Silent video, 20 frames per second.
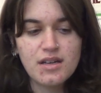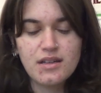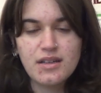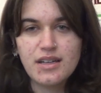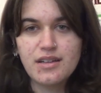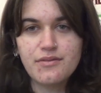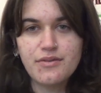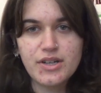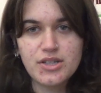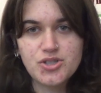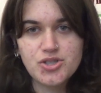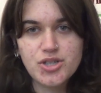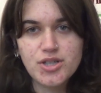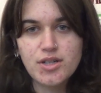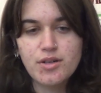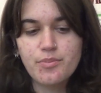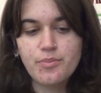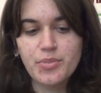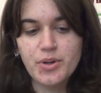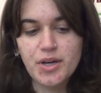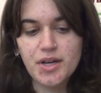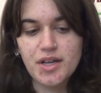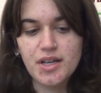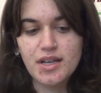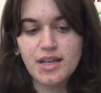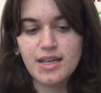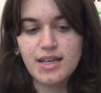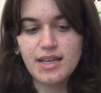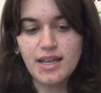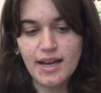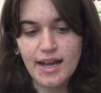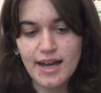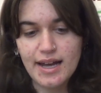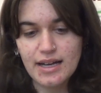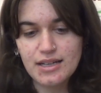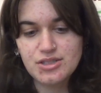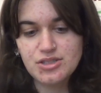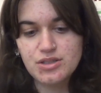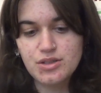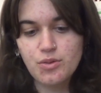adventure, but it
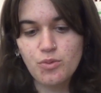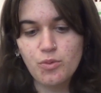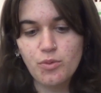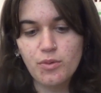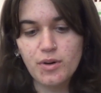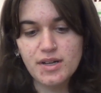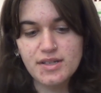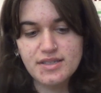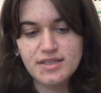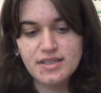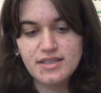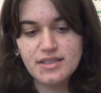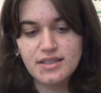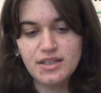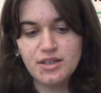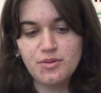actually wasn't.